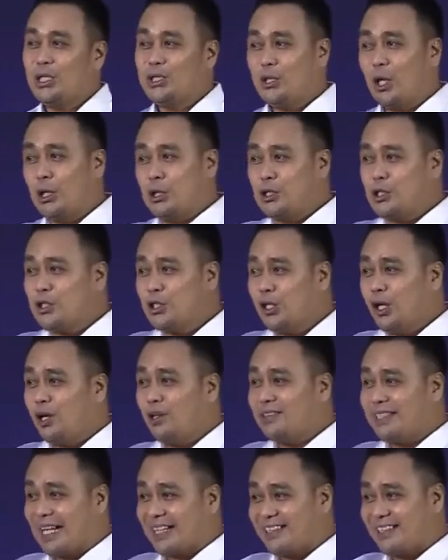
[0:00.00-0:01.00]
Don't you
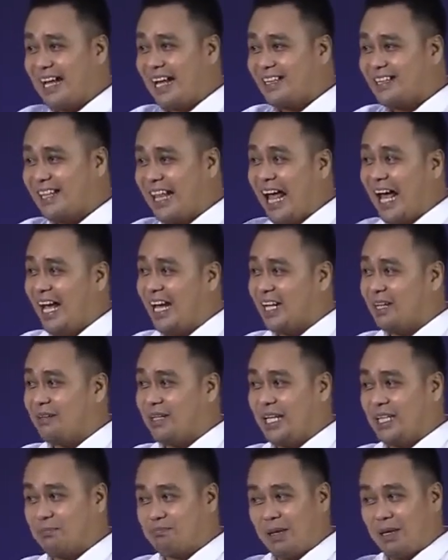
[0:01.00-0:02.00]
know that line,
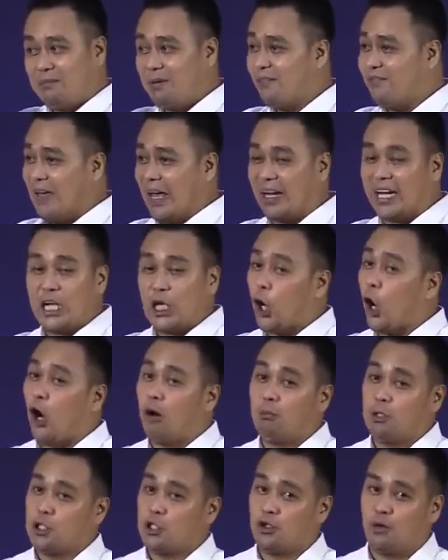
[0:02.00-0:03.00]
it may be very
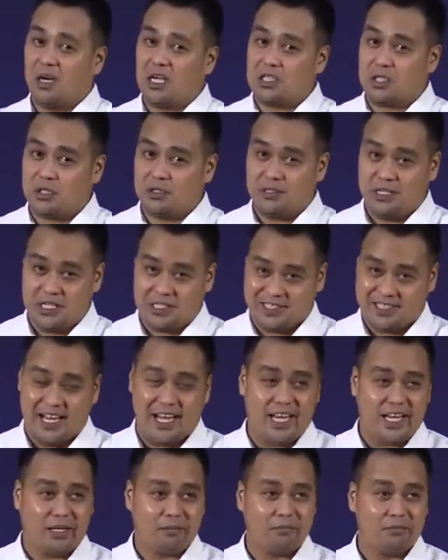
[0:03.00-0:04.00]
common to us this
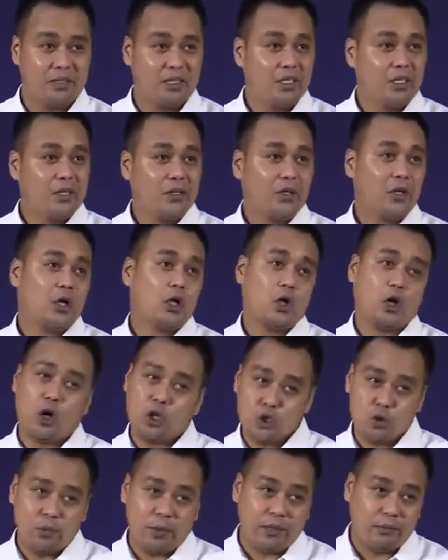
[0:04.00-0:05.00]
time?
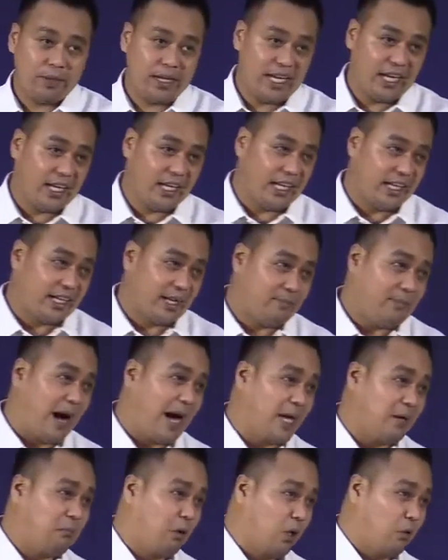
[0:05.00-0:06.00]
Because we read in the
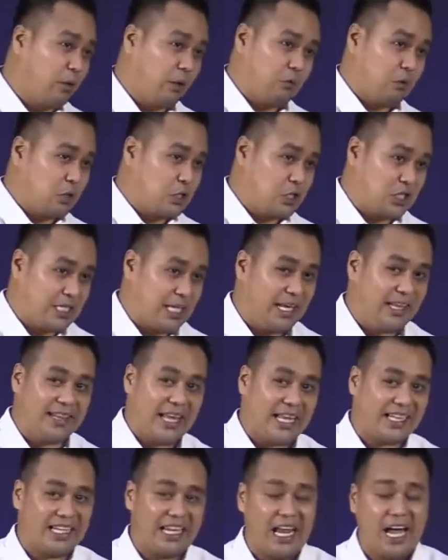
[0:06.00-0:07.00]
Bible, we would see
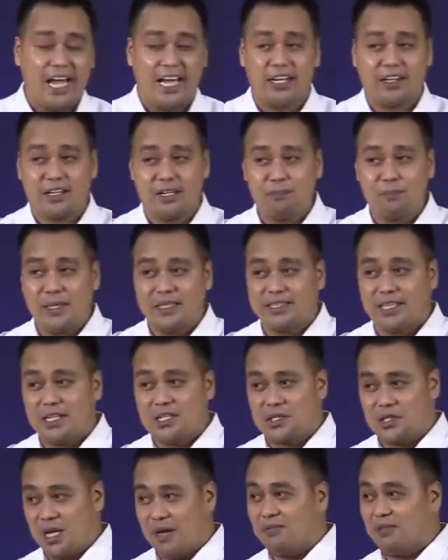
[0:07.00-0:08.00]
that line
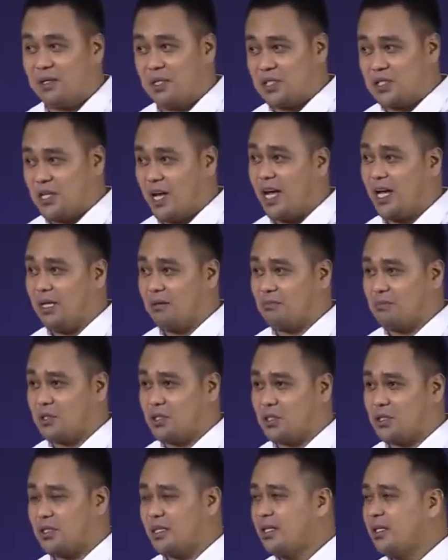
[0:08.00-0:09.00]
repeated several
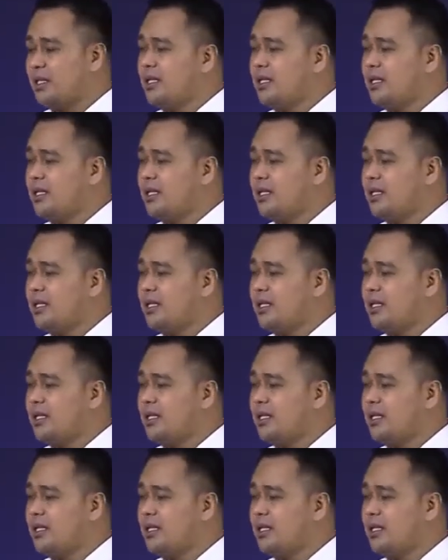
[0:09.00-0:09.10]
times.